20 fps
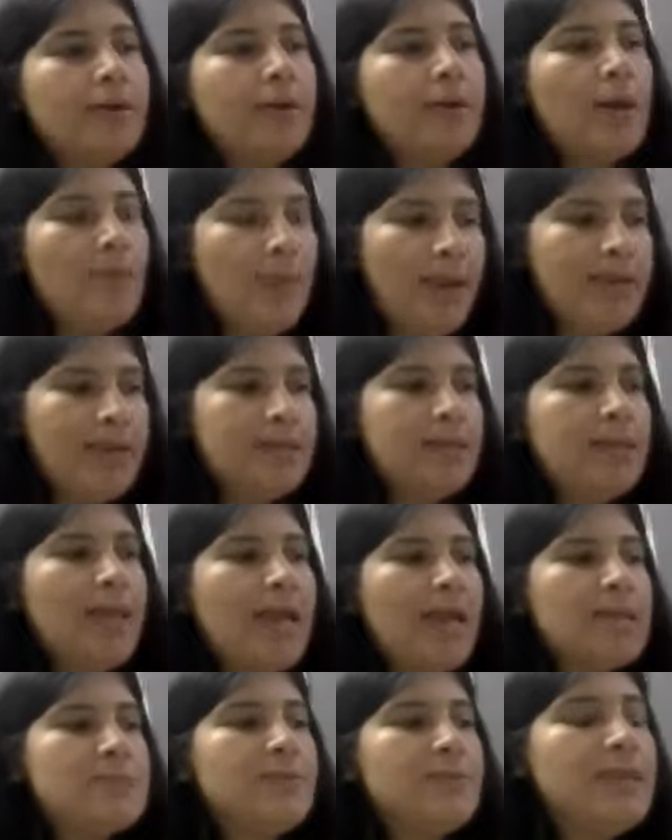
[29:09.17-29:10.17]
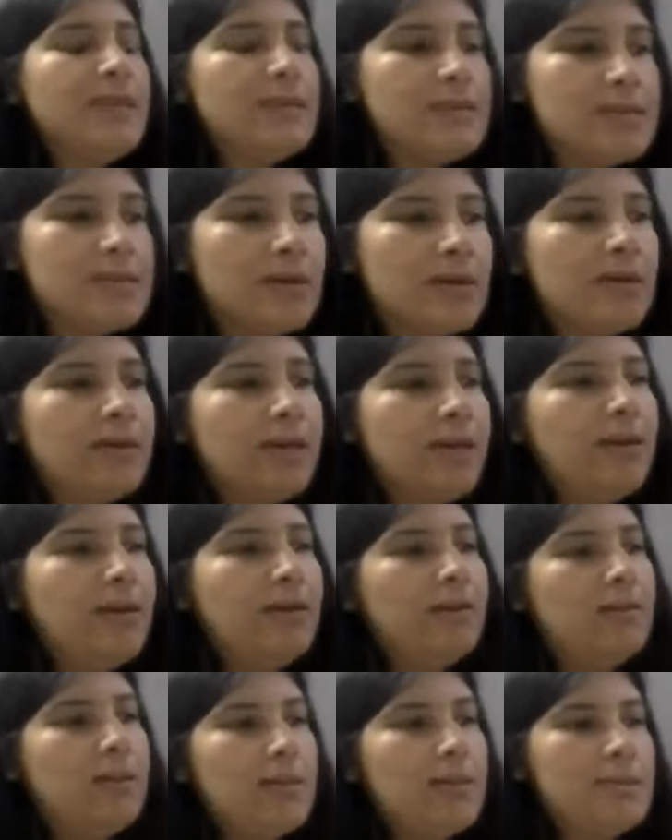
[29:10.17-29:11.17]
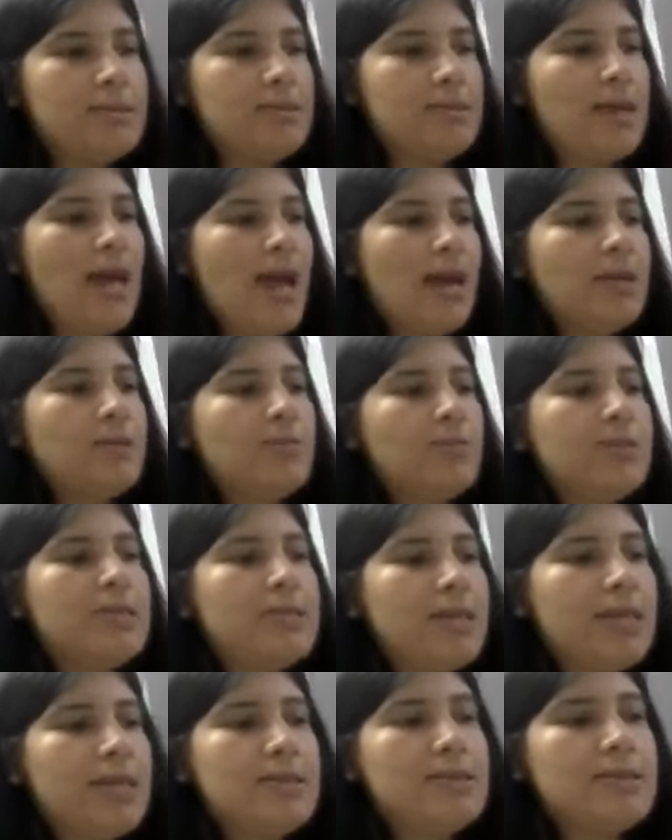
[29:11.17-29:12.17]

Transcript: amended, has been inserted in this act, which